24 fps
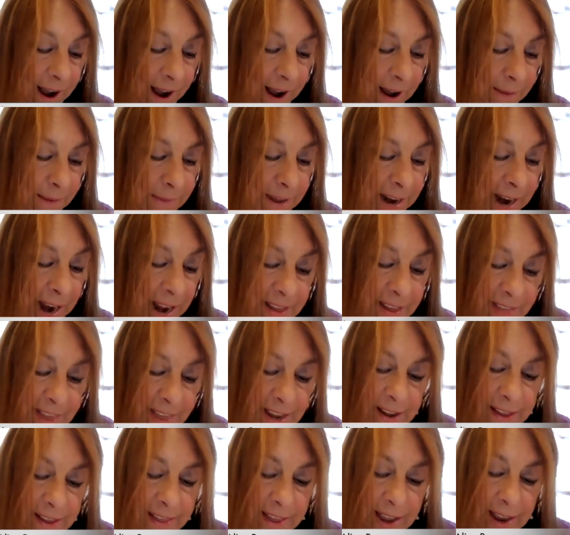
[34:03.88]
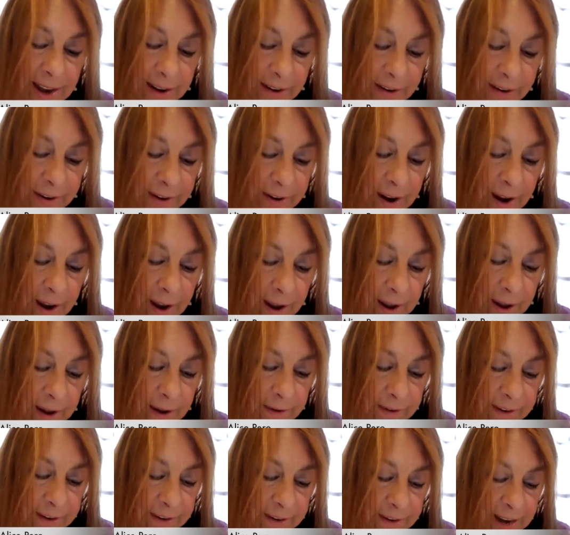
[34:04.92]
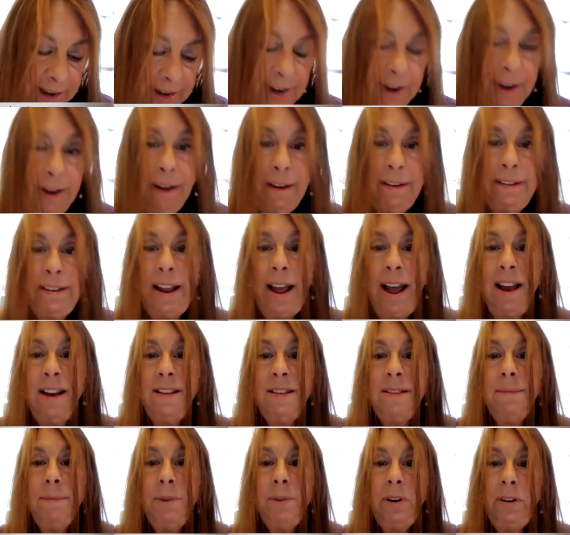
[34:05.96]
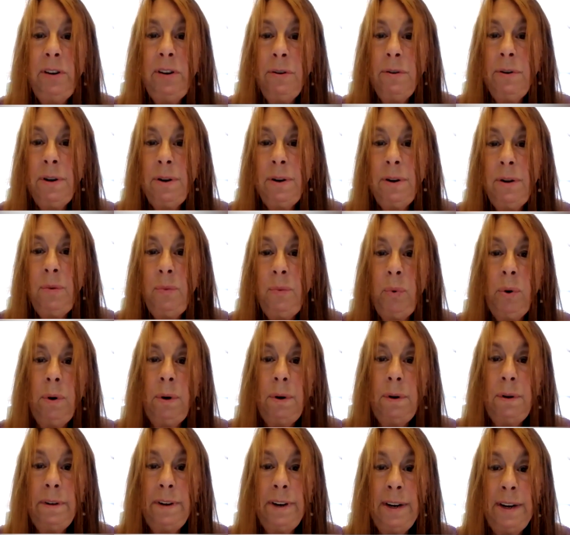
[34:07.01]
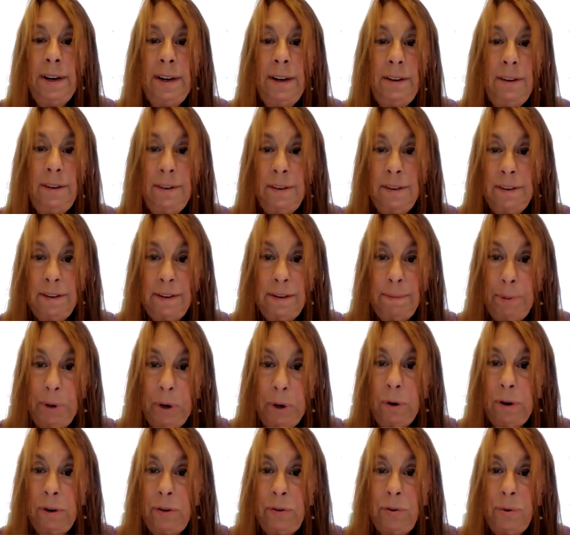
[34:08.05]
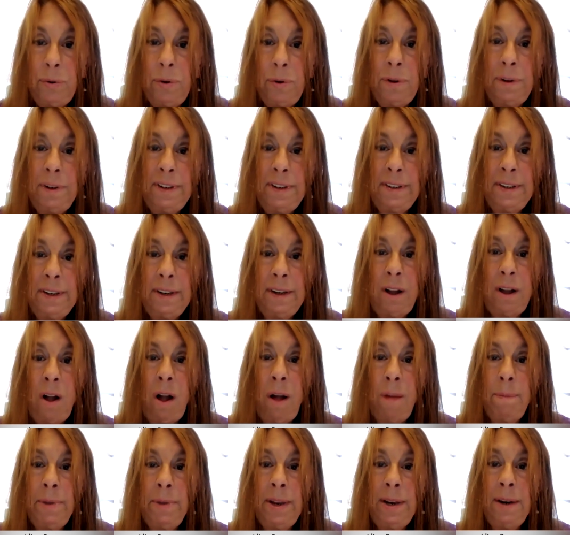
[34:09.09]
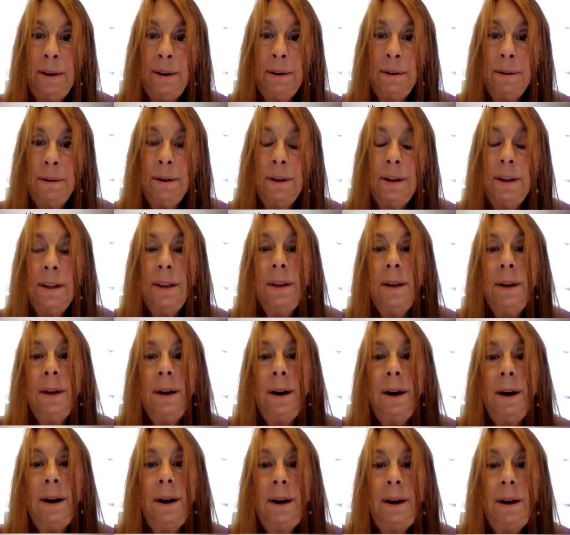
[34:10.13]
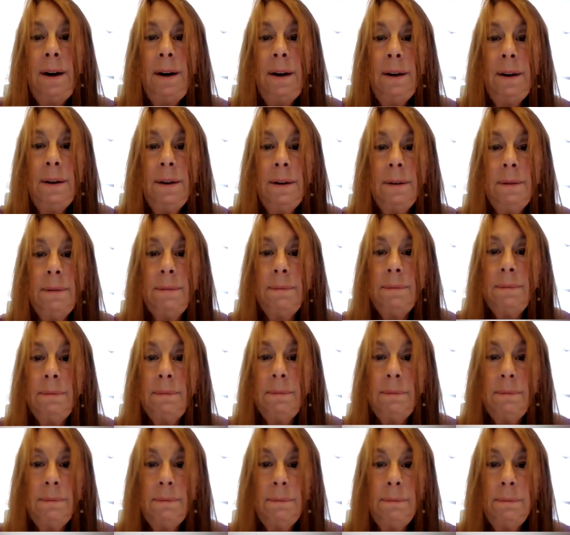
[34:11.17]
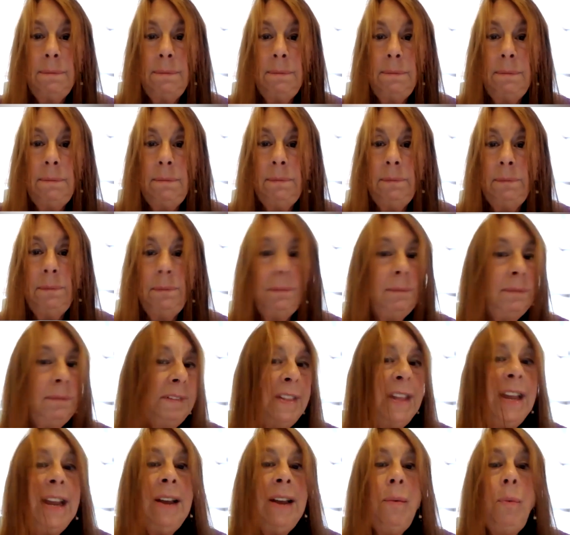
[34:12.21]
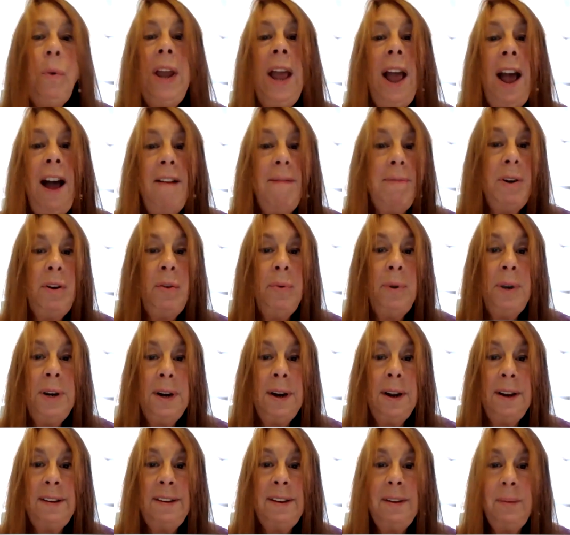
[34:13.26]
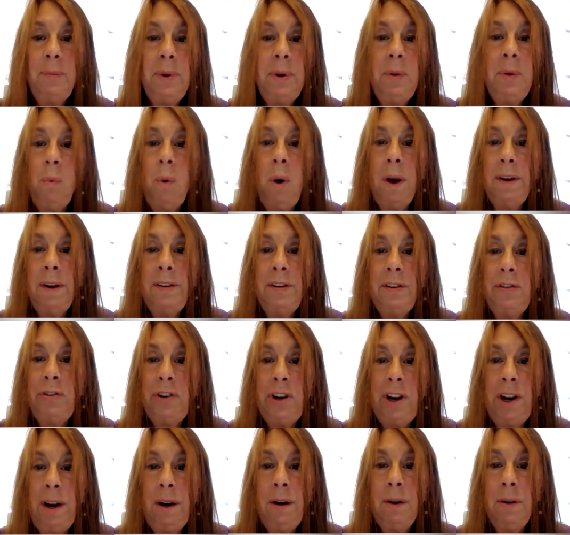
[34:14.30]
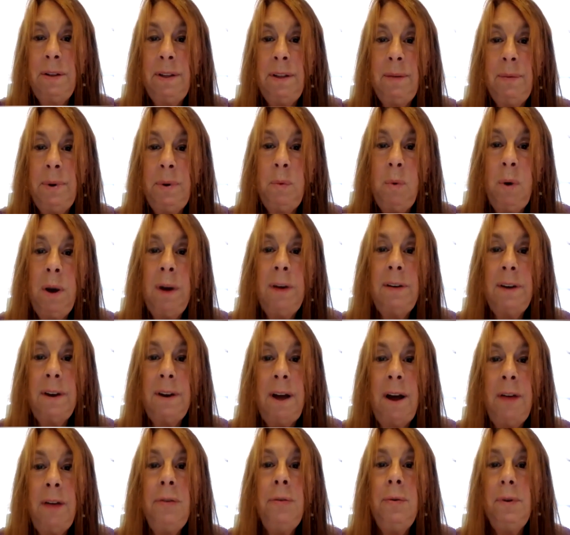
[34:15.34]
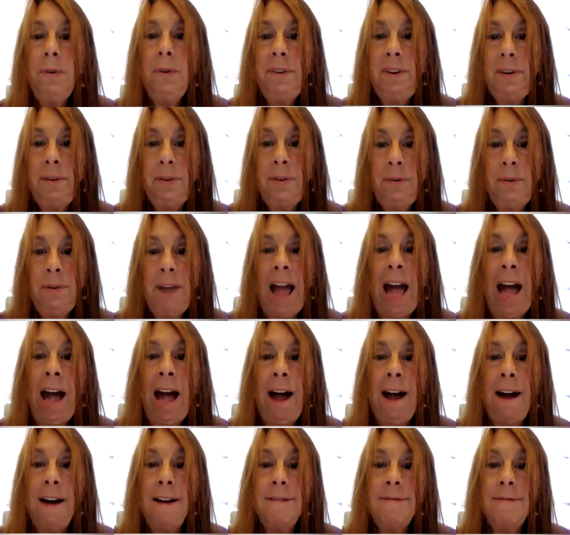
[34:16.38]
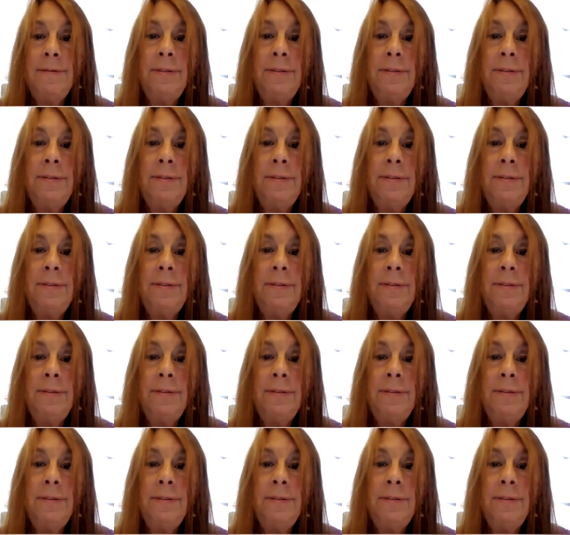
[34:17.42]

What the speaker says: And I think that taking us out of the material world and into the spiritual is a common uh, thing we have between us that we want to share, that we want others to have.